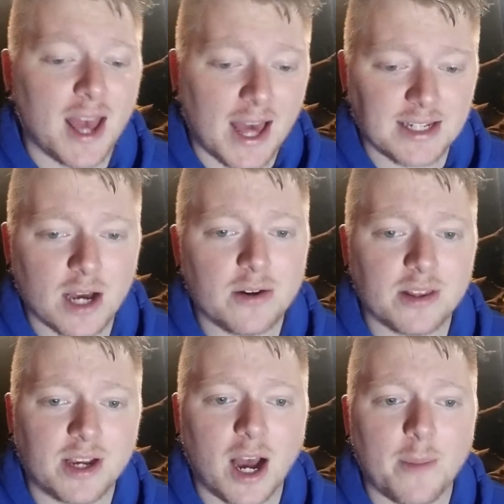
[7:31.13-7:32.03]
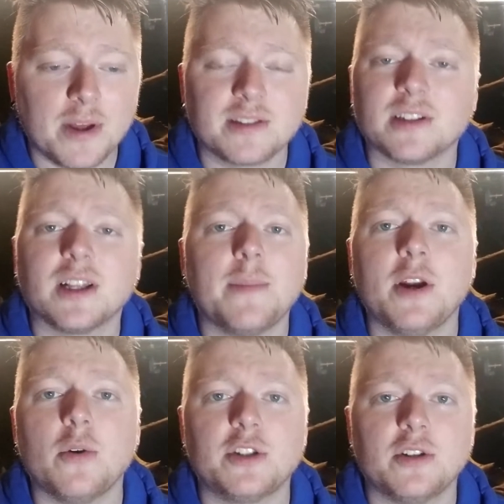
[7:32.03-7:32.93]
And down in the comments, let me
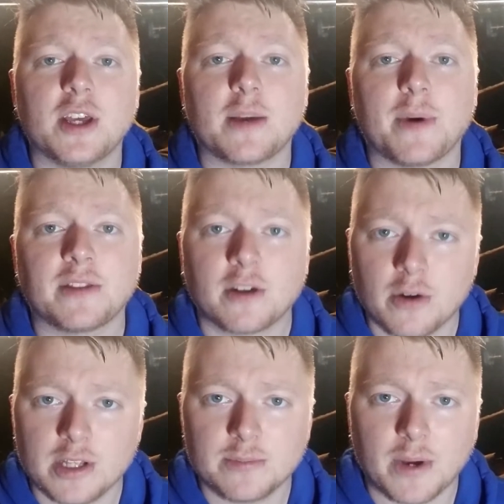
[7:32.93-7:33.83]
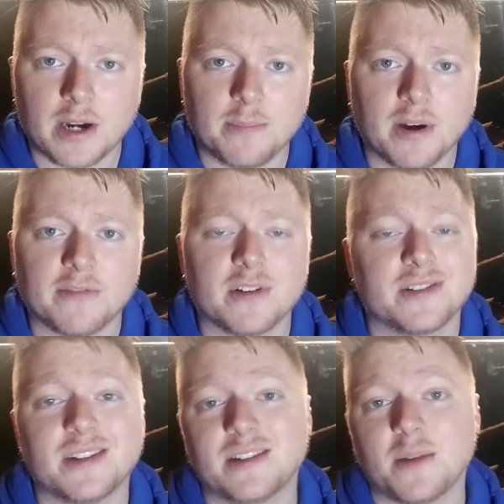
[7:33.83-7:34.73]
know what you think about the green spotted puffer. Is
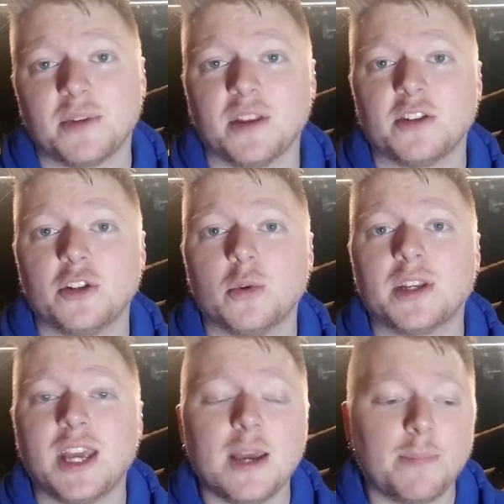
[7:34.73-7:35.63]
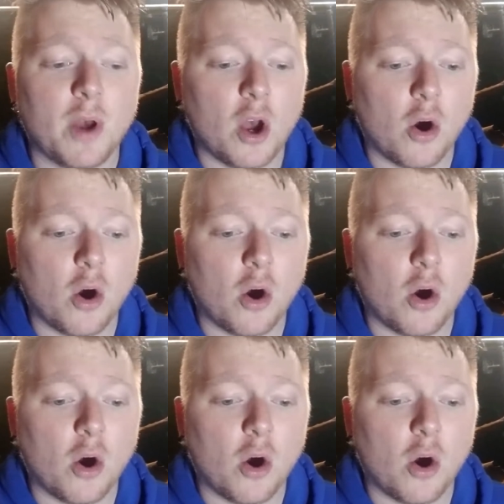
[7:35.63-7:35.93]
this something that you would keep?